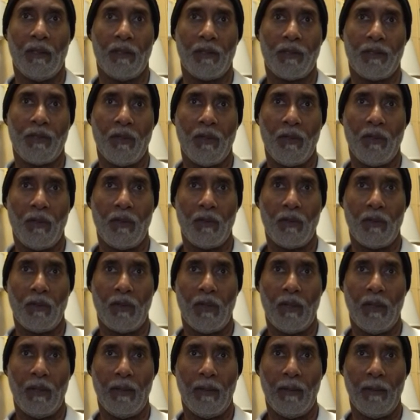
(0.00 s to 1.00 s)

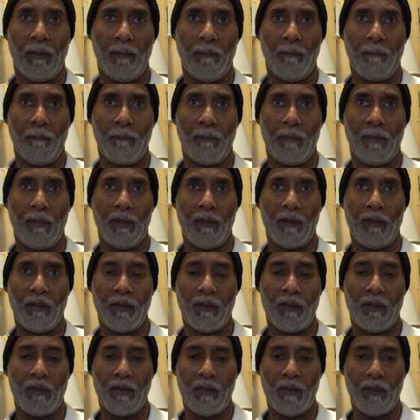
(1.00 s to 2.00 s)
So
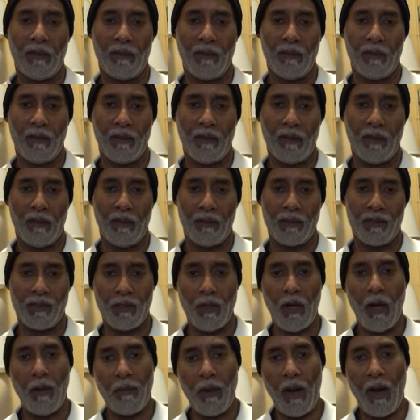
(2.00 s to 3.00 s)
the
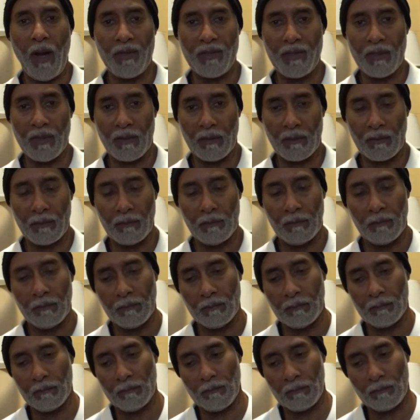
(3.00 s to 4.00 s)
sharp object
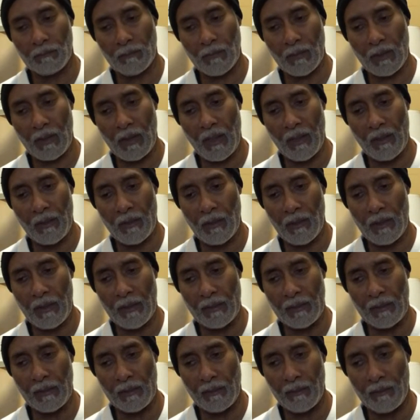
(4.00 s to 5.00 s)
kind of
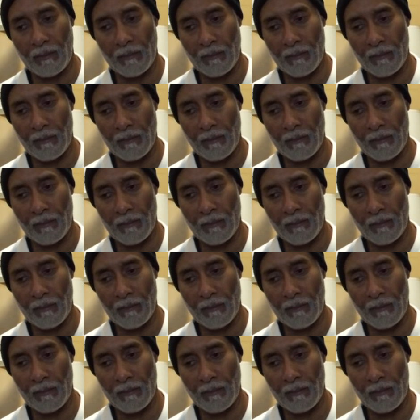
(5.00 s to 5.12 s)
like